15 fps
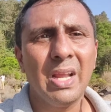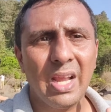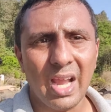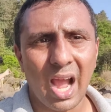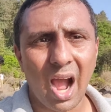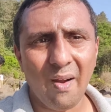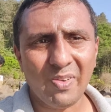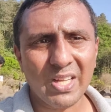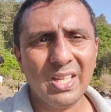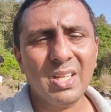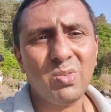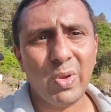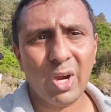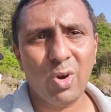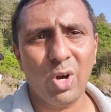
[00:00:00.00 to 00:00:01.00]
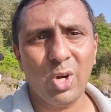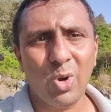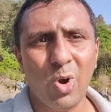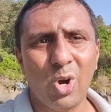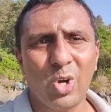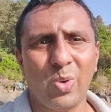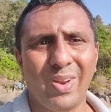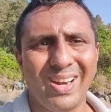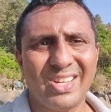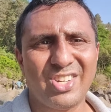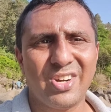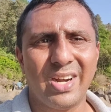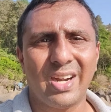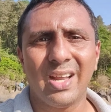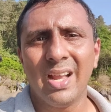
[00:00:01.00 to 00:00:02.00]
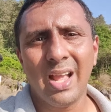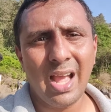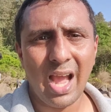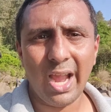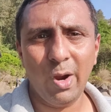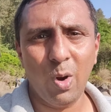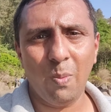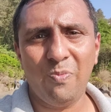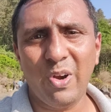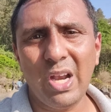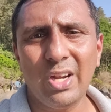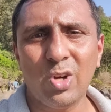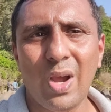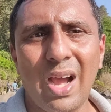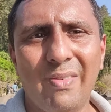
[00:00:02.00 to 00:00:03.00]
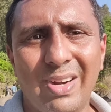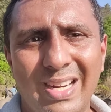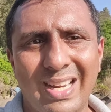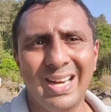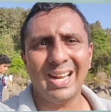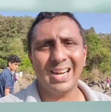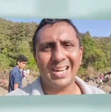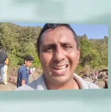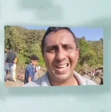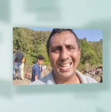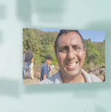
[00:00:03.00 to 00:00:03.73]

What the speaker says: After this, we are going to go to a restaurant. I hopefully to have a dinner at least.